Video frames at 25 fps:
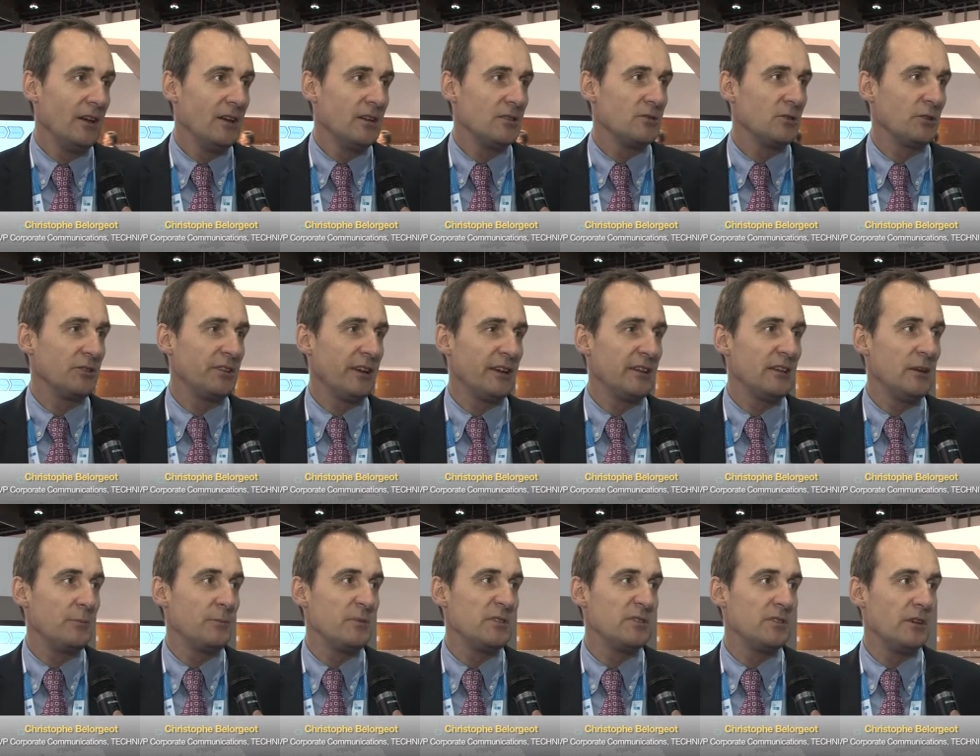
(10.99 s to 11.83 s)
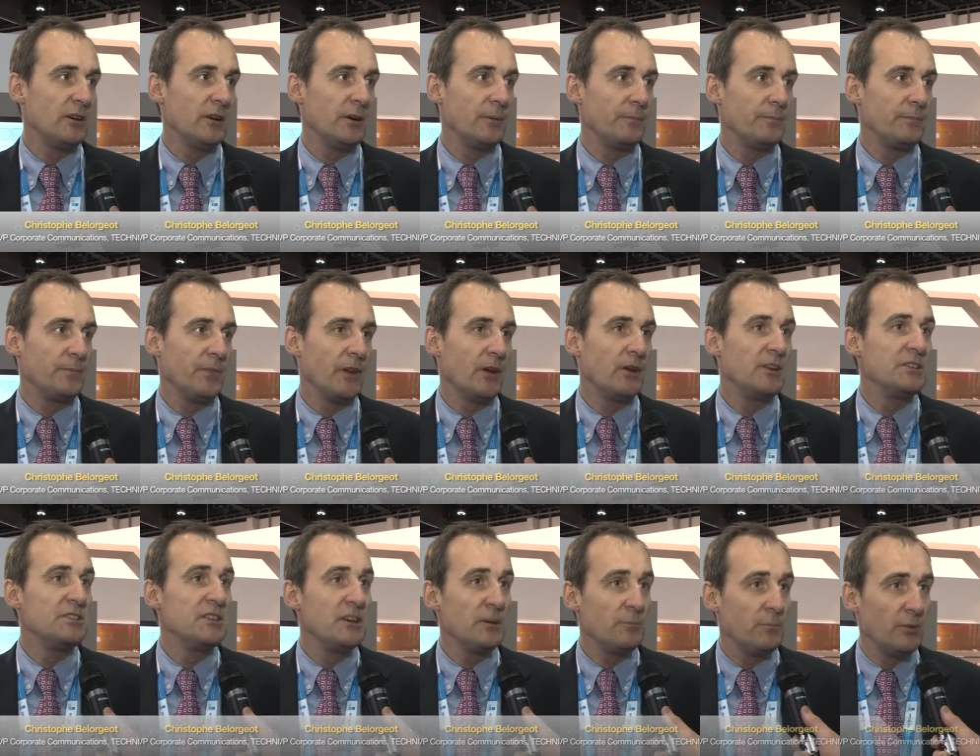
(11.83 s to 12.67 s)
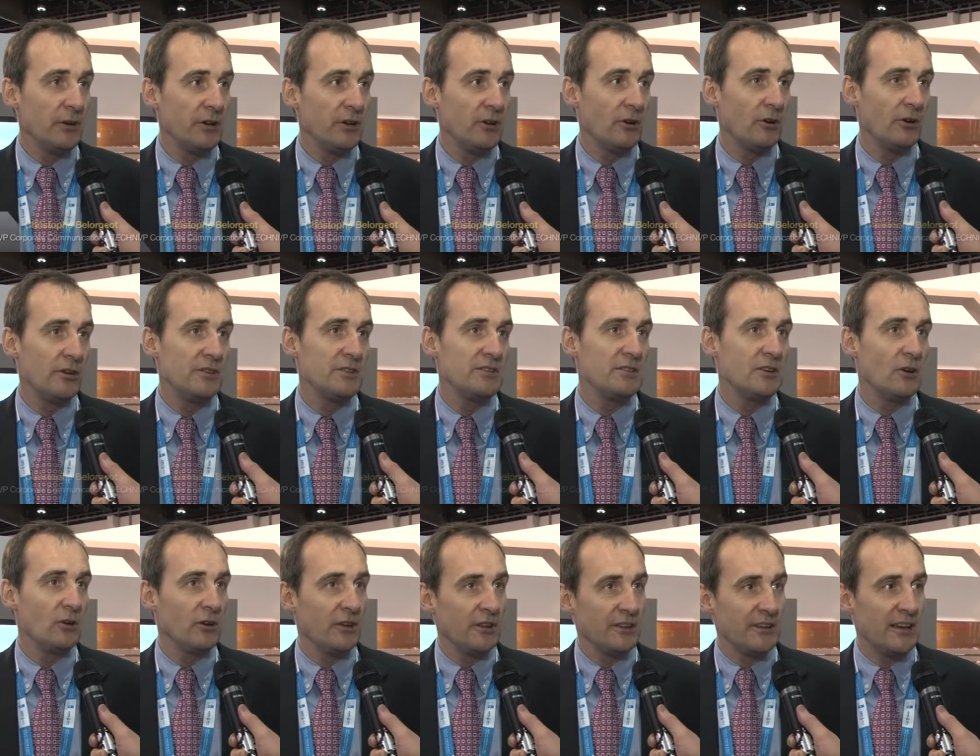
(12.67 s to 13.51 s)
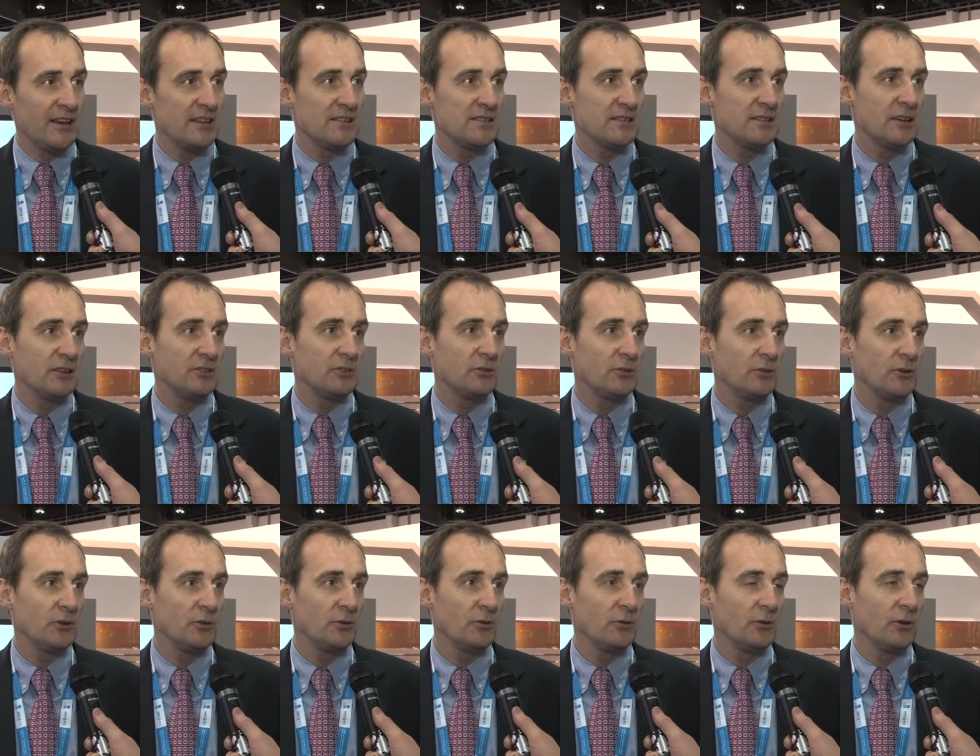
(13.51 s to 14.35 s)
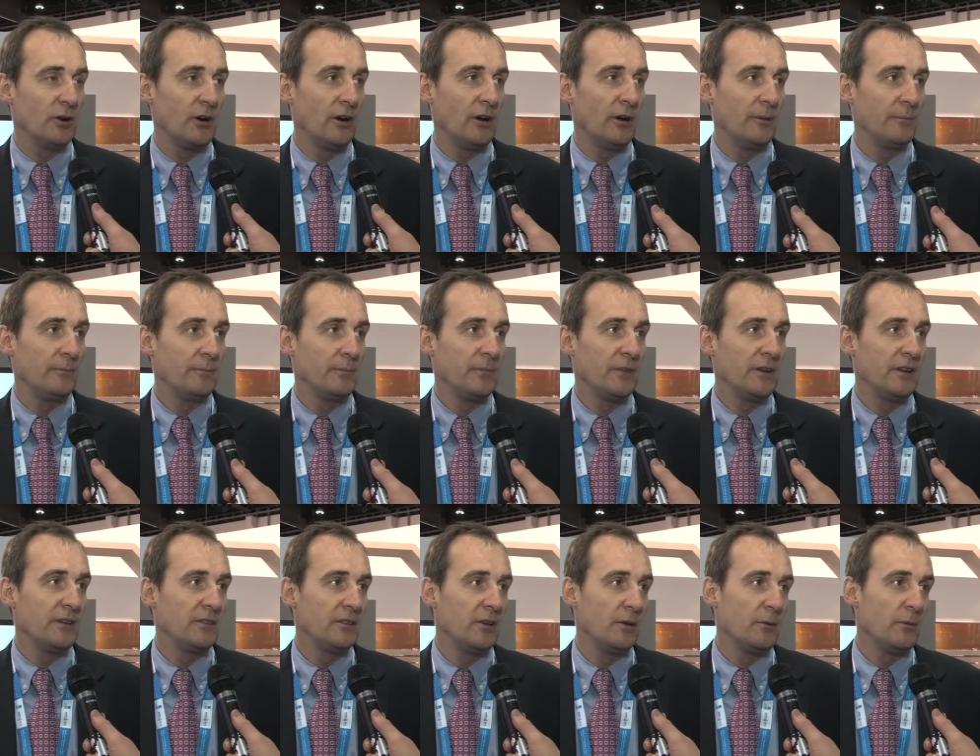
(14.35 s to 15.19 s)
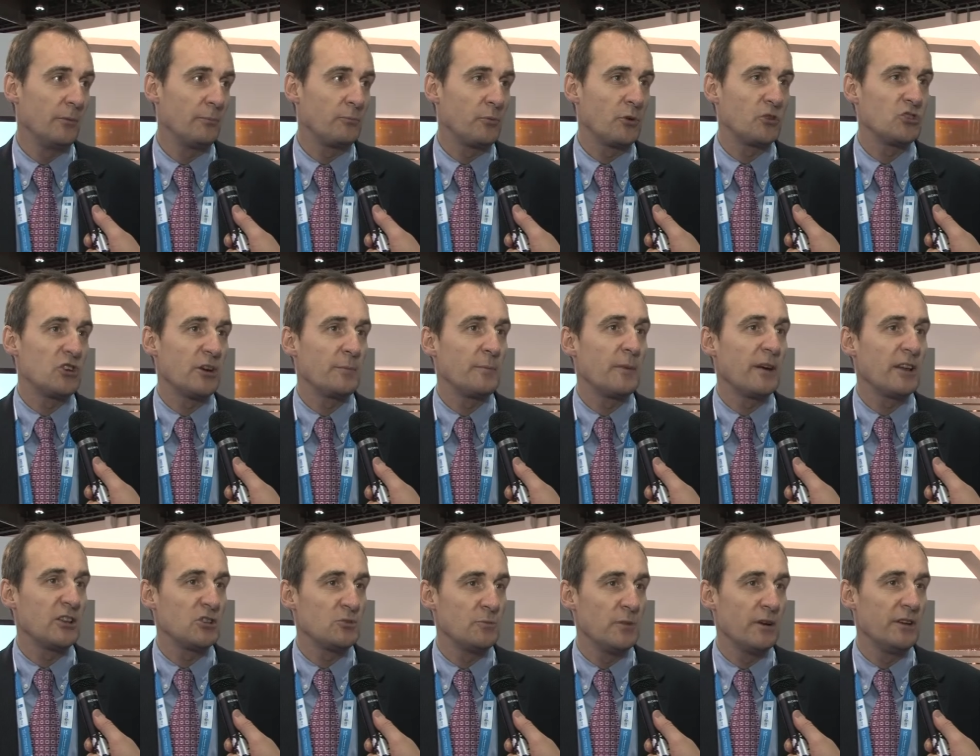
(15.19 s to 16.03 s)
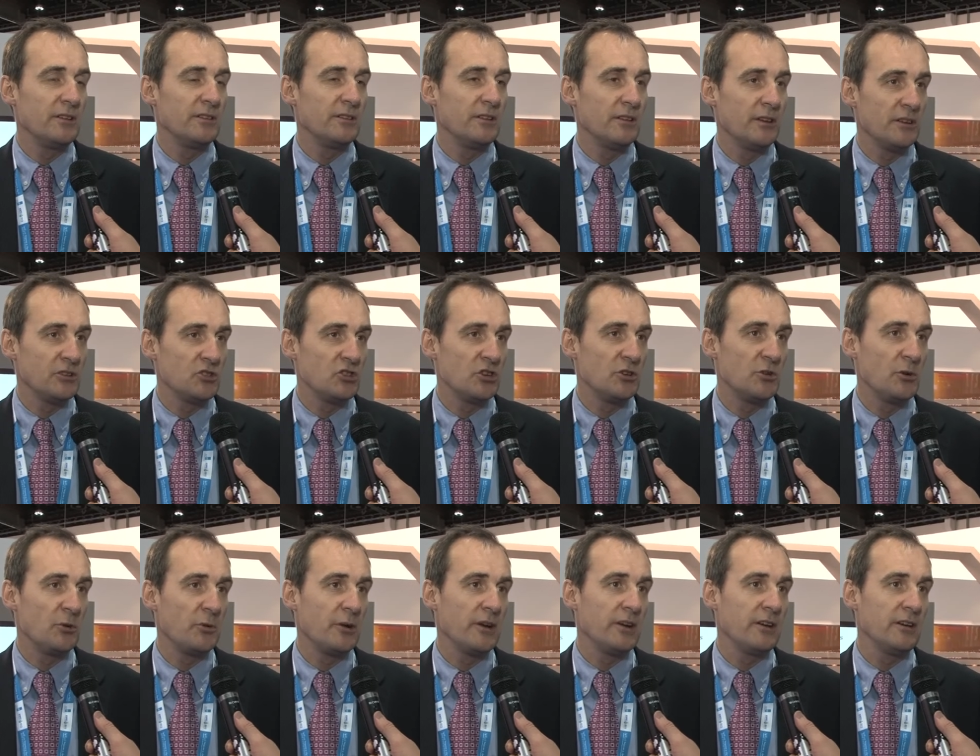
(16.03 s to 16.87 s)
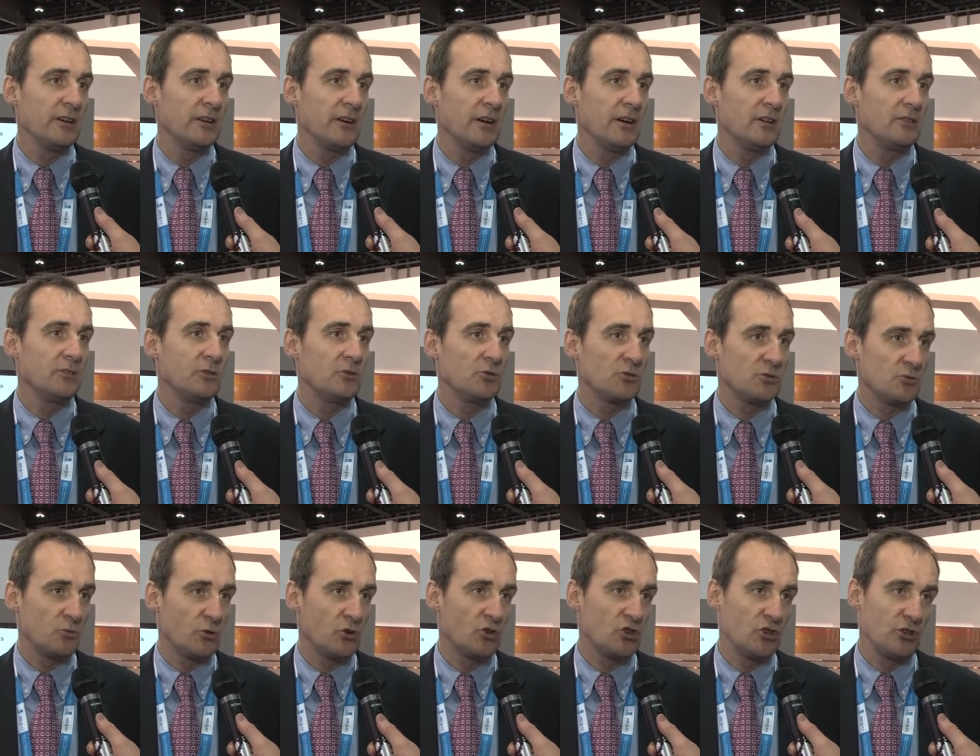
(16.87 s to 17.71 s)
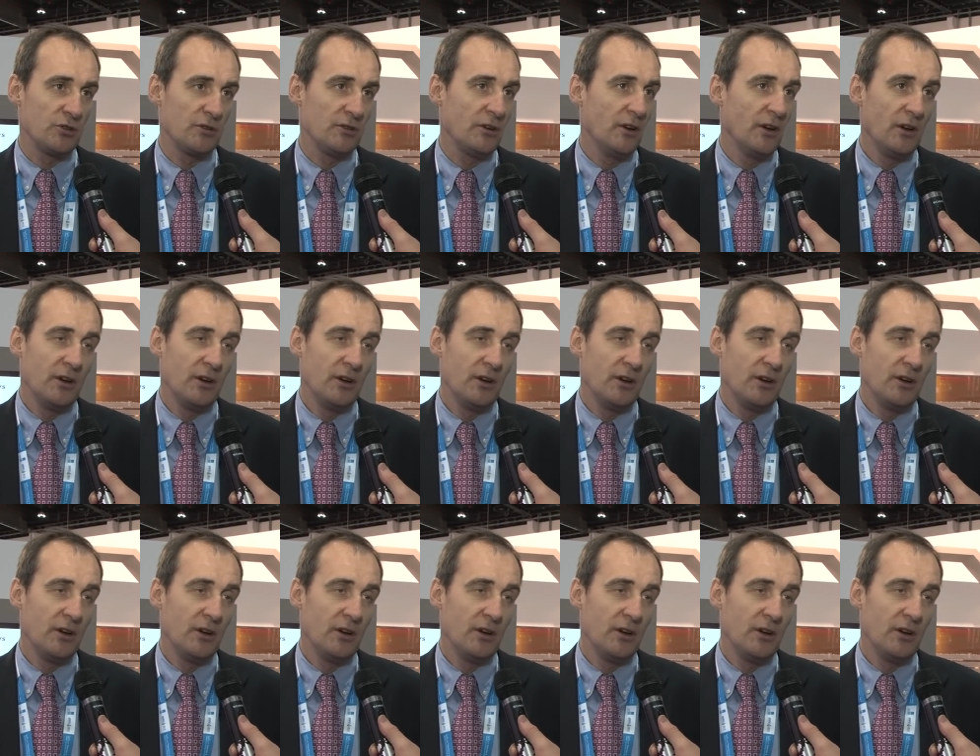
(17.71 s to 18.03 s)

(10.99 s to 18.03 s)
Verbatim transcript: So Technip is a, a leading player in the oil and gas sector uh, in the uh, project management, engineering and construction